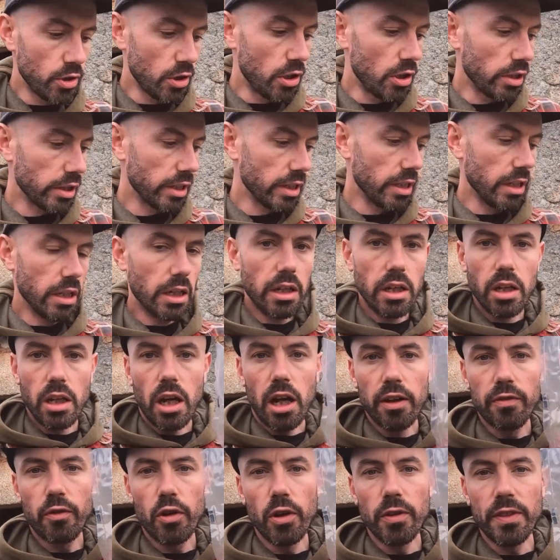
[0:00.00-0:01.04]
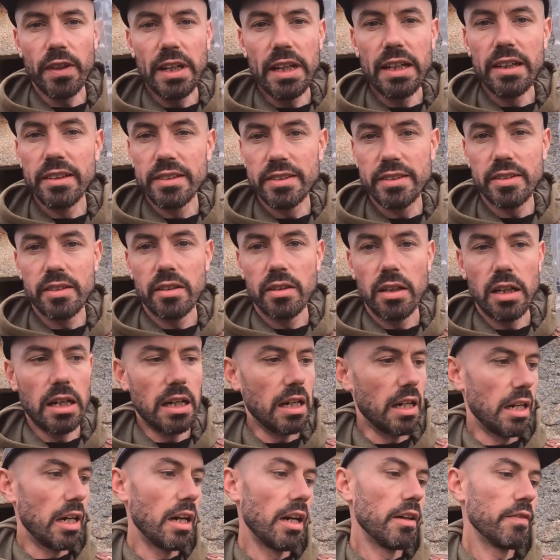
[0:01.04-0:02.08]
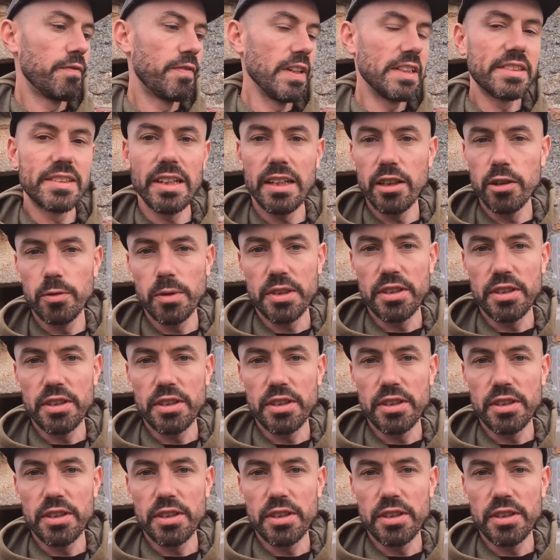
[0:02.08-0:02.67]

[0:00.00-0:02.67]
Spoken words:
on. I've got these fittings